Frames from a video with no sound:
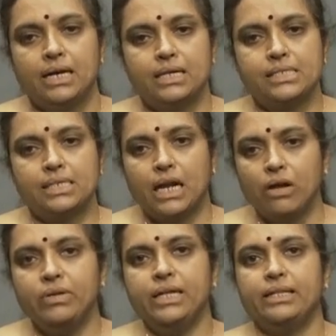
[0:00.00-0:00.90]
and
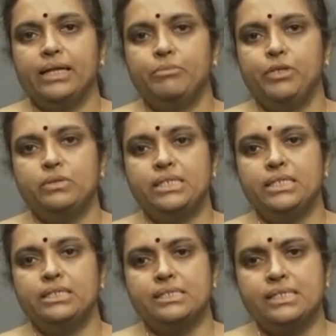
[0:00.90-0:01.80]
surrounding them you
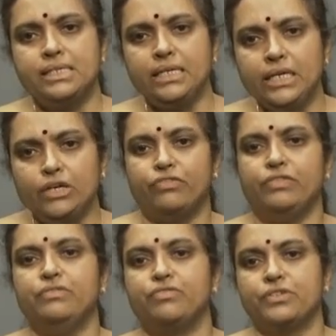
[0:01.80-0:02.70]
see a sea of
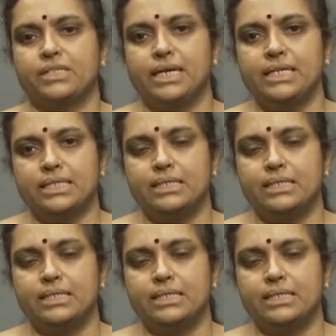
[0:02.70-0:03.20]
lymphocytes,